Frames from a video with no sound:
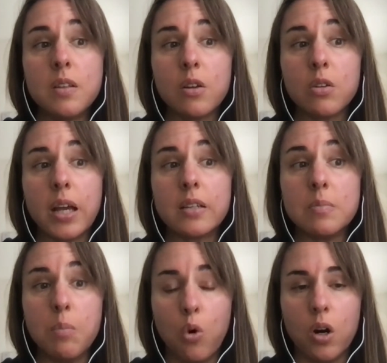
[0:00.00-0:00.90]
their
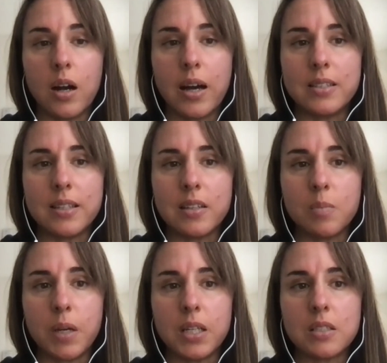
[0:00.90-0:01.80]
legs more on a daily
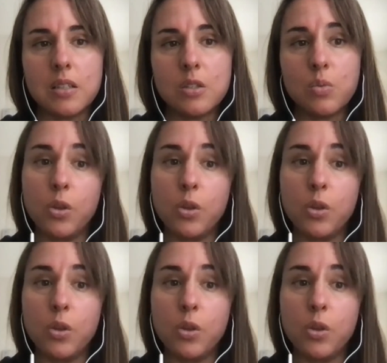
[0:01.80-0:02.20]
basis